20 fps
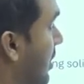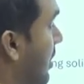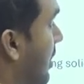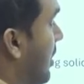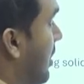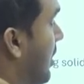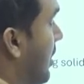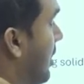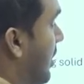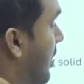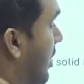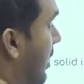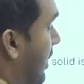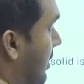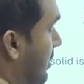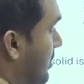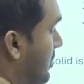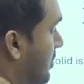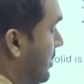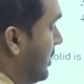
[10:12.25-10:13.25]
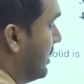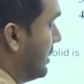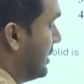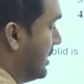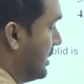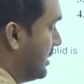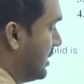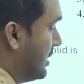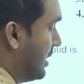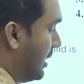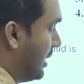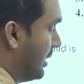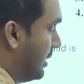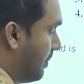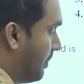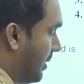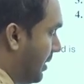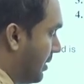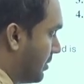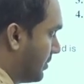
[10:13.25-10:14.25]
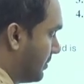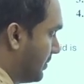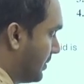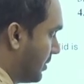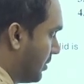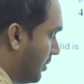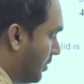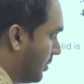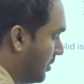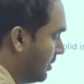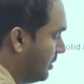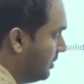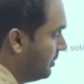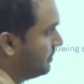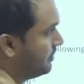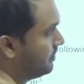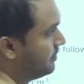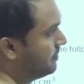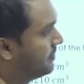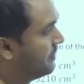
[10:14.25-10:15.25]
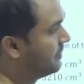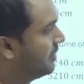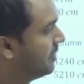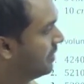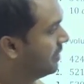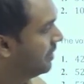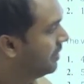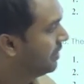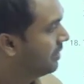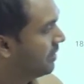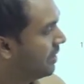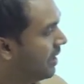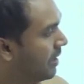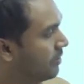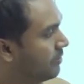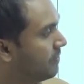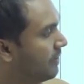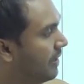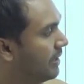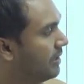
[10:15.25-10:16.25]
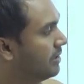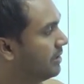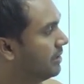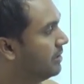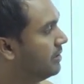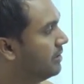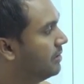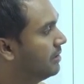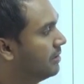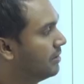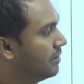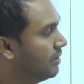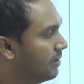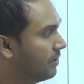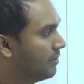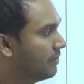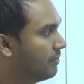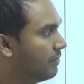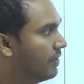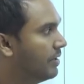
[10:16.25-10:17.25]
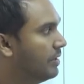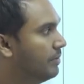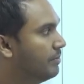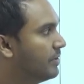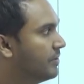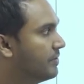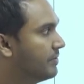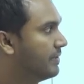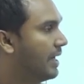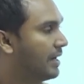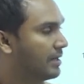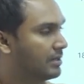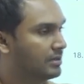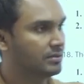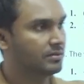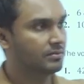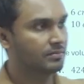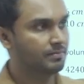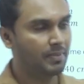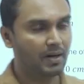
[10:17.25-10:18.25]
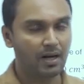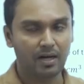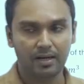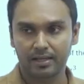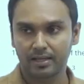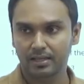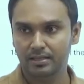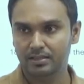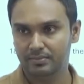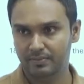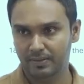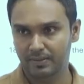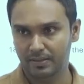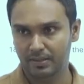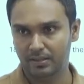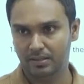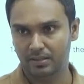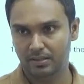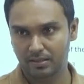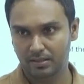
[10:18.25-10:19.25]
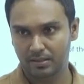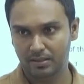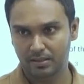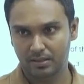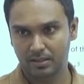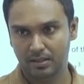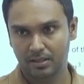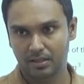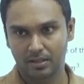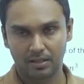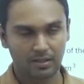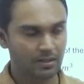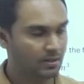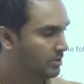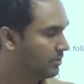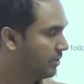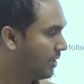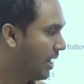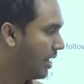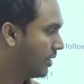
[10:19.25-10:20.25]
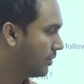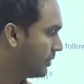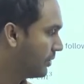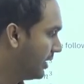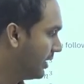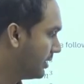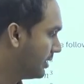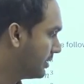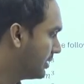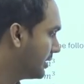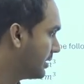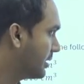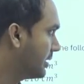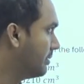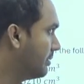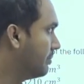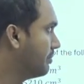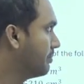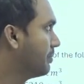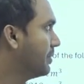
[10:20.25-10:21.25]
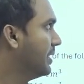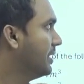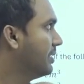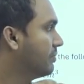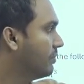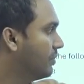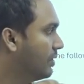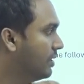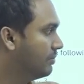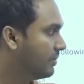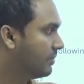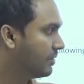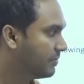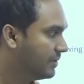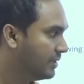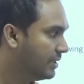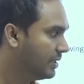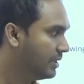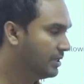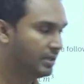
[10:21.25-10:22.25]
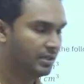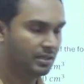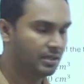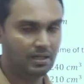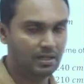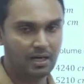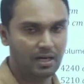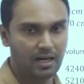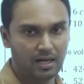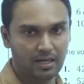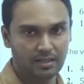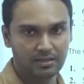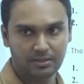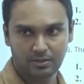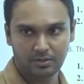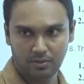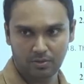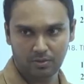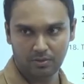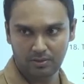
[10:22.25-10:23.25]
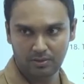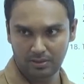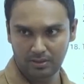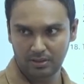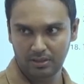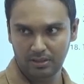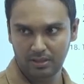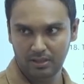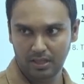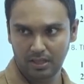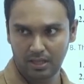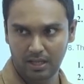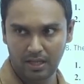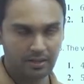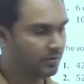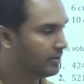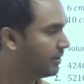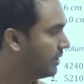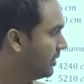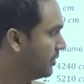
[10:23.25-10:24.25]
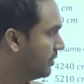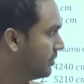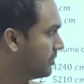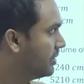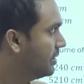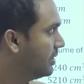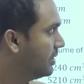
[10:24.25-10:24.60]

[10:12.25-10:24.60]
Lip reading: Right, so this is the other part of the cone. You have to find the volume of that part as well. So you have to take the complete volume of the large cone and you reduce the